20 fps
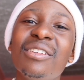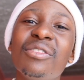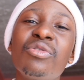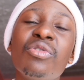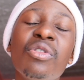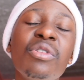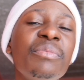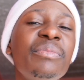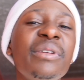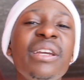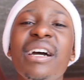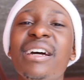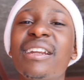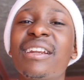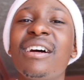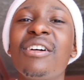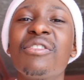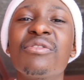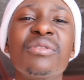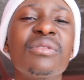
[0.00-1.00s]
Don't be
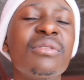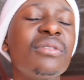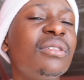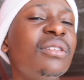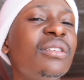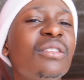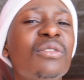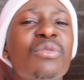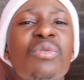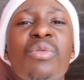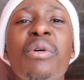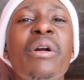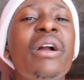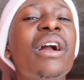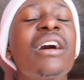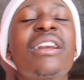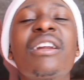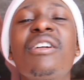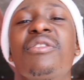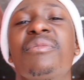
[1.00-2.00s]
around going
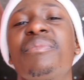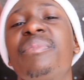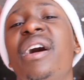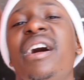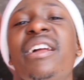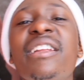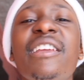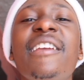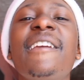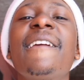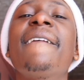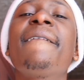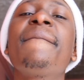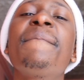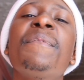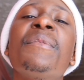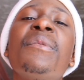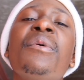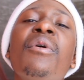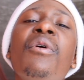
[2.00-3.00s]
around partying
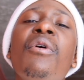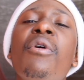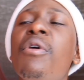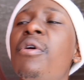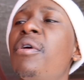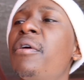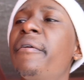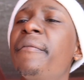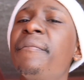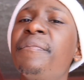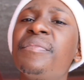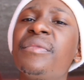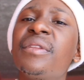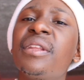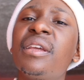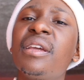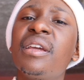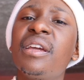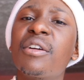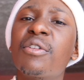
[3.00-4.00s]
or
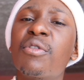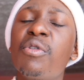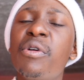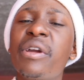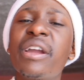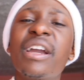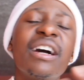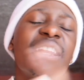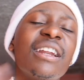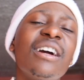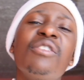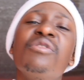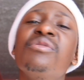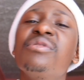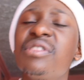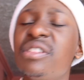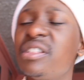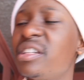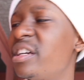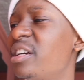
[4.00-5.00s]
going
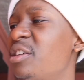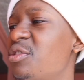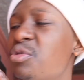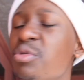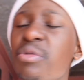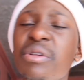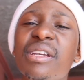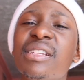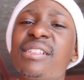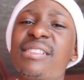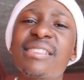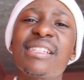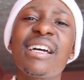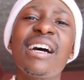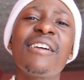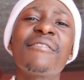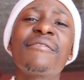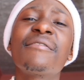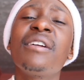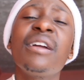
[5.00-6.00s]
around doing
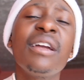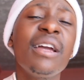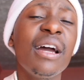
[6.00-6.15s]
stuff.